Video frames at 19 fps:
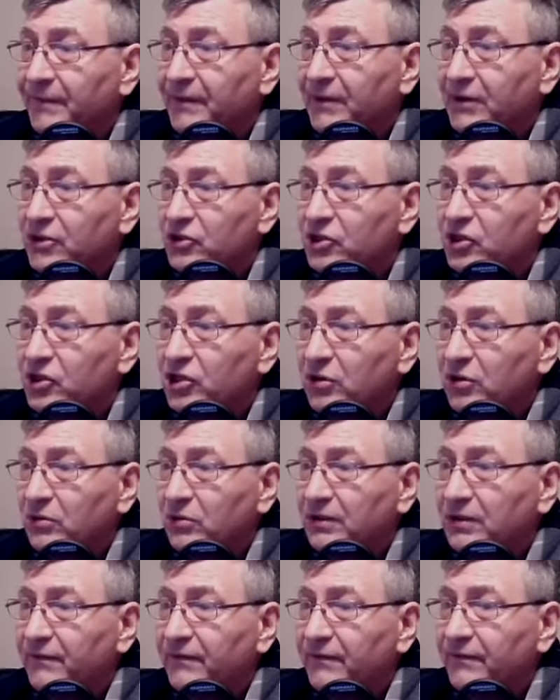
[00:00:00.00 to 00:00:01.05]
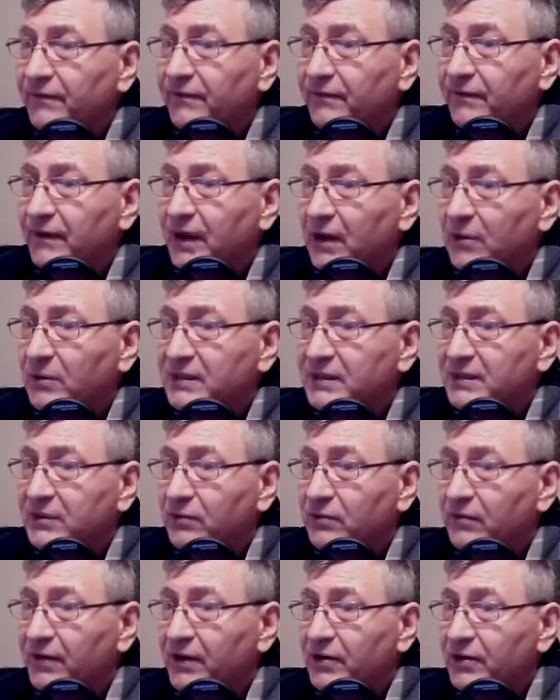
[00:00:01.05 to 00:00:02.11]
The shield of our
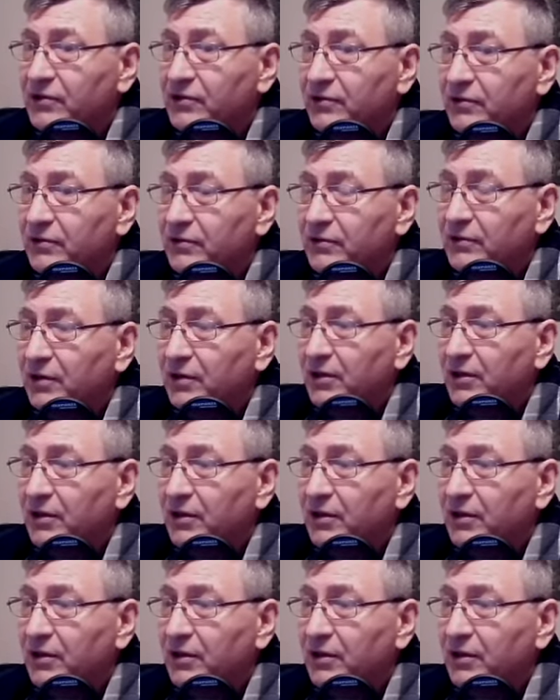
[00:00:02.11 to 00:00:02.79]
salvation